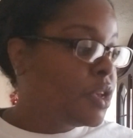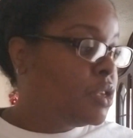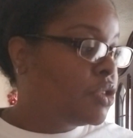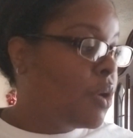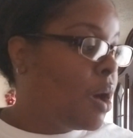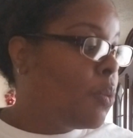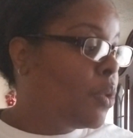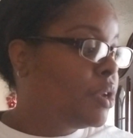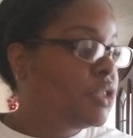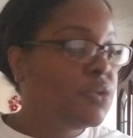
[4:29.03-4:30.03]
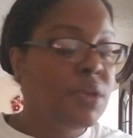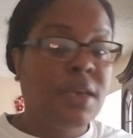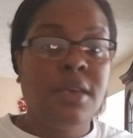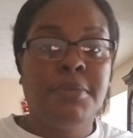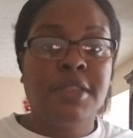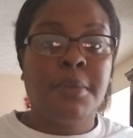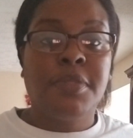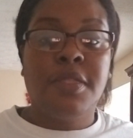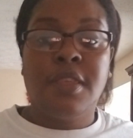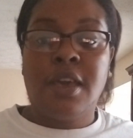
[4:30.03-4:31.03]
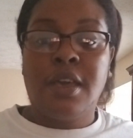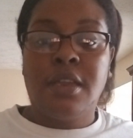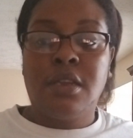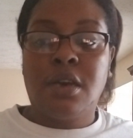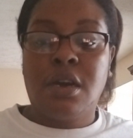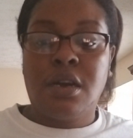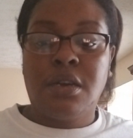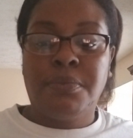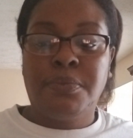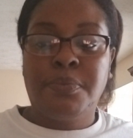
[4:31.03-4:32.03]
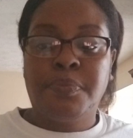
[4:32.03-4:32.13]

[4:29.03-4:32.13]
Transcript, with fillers: so I wanted to get him something that um,